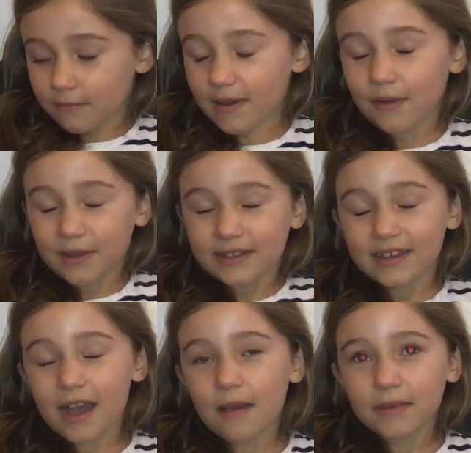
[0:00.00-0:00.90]
By
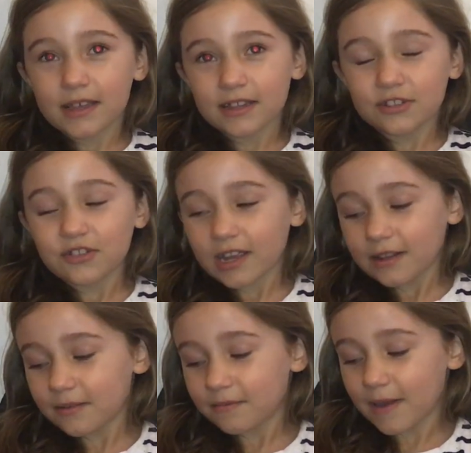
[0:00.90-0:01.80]
Wendy Harmer,
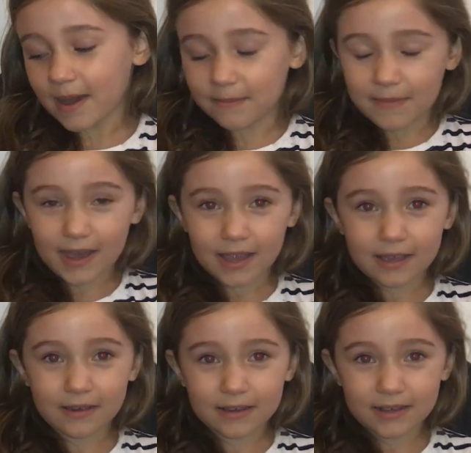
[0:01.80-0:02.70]
illustrated by
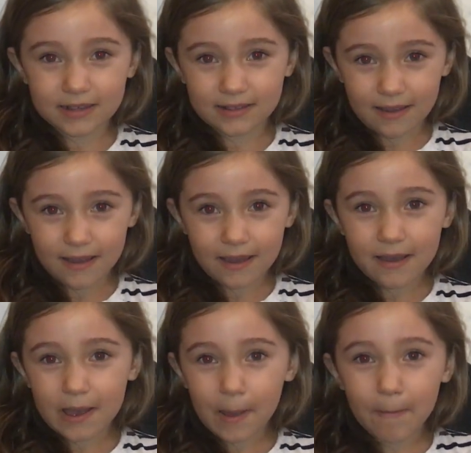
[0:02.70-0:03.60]
Mike
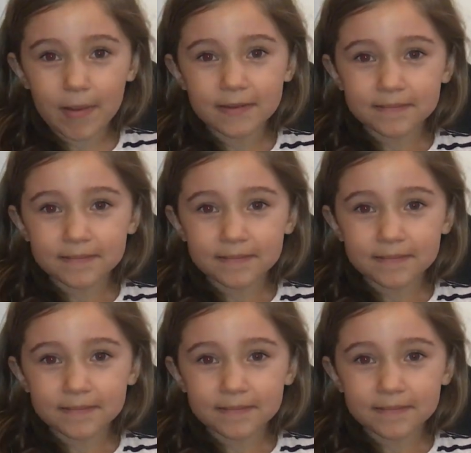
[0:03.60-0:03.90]
Zarb.